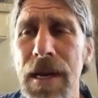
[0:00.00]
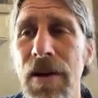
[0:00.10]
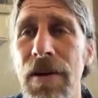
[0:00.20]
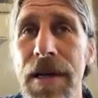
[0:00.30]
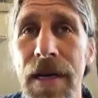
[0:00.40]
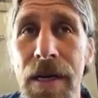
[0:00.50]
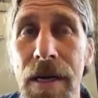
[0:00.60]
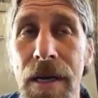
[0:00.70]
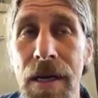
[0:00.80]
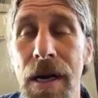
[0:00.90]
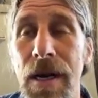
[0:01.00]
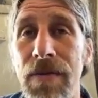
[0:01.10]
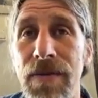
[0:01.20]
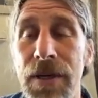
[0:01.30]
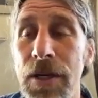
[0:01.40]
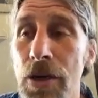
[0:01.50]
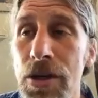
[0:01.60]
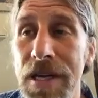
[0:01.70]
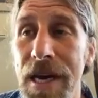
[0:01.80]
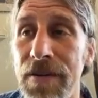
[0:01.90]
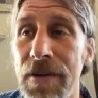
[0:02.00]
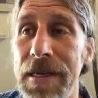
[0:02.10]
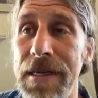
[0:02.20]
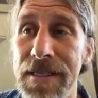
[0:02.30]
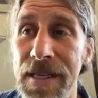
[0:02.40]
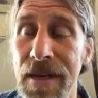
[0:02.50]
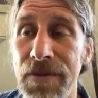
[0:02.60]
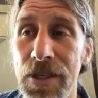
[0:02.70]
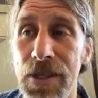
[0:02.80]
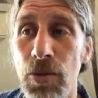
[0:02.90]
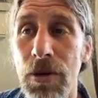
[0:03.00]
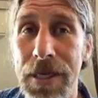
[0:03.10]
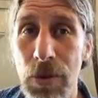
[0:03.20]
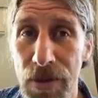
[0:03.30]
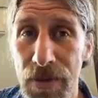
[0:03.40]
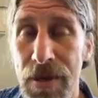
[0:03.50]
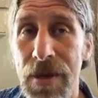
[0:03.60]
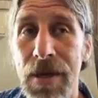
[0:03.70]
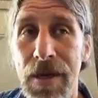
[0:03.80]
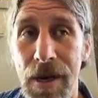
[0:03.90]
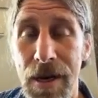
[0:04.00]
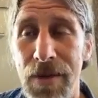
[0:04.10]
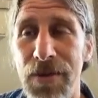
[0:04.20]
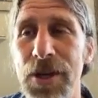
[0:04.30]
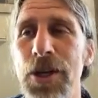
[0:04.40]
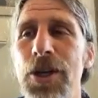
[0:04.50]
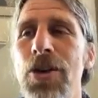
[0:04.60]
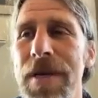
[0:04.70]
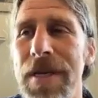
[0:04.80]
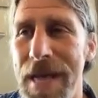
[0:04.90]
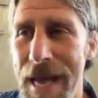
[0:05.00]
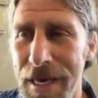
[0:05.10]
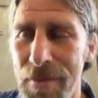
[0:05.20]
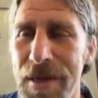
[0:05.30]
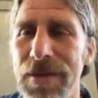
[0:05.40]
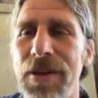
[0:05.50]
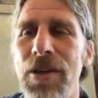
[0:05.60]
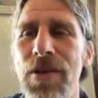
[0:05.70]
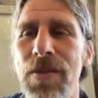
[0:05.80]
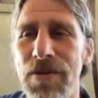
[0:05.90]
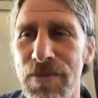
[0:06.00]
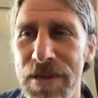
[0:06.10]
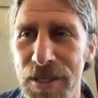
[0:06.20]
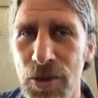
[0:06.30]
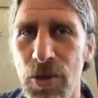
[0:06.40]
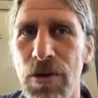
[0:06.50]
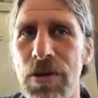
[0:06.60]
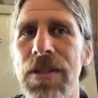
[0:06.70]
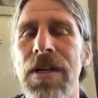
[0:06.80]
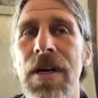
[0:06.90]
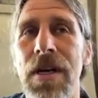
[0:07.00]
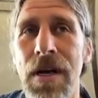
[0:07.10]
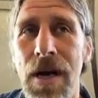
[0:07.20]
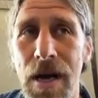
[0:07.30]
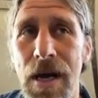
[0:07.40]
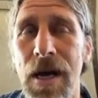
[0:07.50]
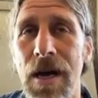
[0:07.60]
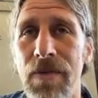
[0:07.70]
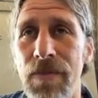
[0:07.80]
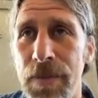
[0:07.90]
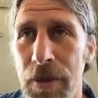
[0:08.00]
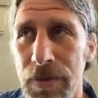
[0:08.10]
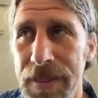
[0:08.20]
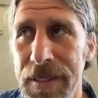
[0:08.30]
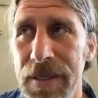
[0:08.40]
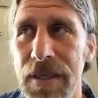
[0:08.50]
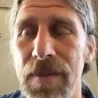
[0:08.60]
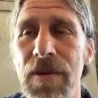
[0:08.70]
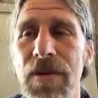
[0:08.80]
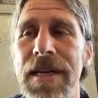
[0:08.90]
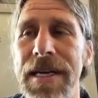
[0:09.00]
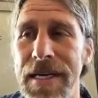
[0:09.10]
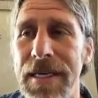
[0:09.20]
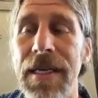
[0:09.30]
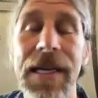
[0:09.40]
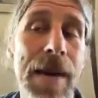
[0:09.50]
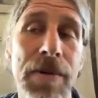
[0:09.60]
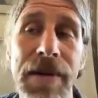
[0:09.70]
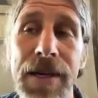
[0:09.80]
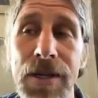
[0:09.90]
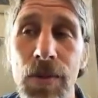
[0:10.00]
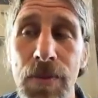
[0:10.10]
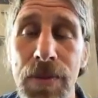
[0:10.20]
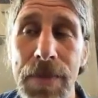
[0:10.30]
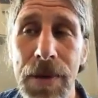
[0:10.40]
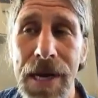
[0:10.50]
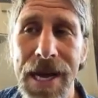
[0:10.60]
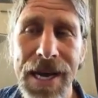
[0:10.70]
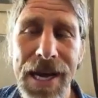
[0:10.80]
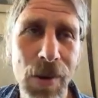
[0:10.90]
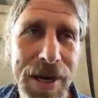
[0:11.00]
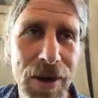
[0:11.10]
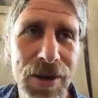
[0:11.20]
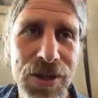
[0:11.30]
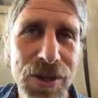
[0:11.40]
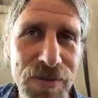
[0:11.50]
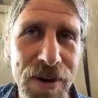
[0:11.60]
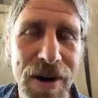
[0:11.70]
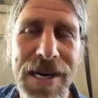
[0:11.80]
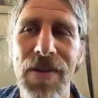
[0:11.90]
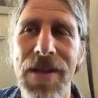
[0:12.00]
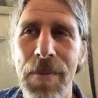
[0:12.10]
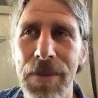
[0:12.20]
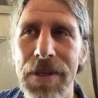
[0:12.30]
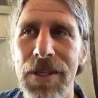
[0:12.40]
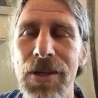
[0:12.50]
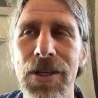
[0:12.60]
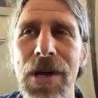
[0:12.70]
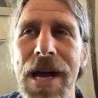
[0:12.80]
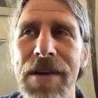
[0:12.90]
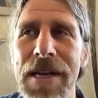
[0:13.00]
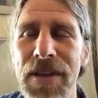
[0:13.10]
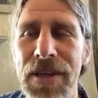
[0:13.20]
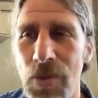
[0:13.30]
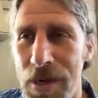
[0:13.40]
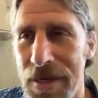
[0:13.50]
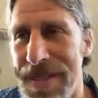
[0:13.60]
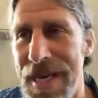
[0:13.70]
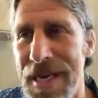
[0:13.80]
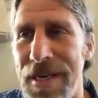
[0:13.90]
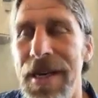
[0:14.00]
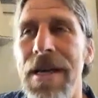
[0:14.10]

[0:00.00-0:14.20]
area of huge effort in itself, just working with the human element, the human resource of building community and collaboration with people. I don't want to go too far down that, but do you have anything you want to say in